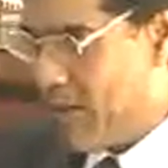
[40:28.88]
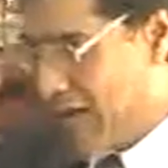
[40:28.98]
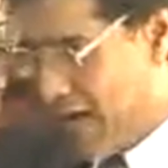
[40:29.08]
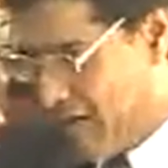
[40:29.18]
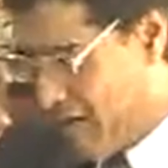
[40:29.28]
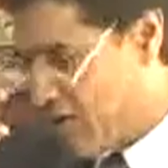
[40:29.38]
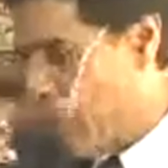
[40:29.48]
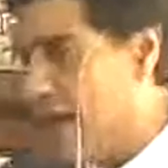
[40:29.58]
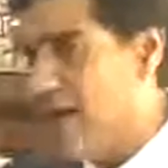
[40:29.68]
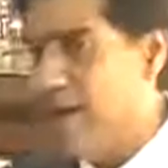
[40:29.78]
have given so that
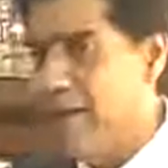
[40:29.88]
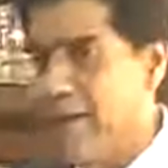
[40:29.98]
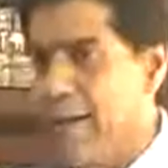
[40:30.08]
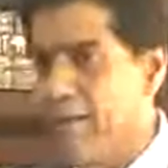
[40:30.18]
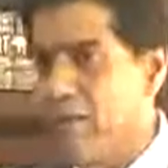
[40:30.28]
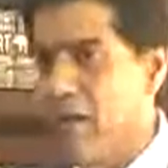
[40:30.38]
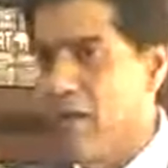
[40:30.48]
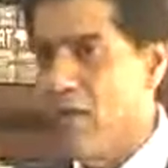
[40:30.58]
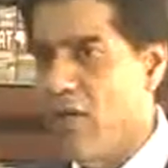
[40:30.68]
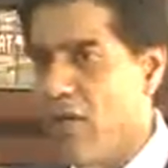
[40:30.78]

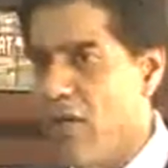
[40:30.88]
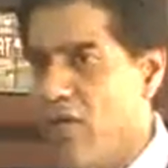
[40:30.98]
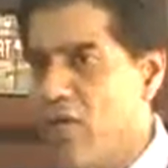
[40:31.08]
you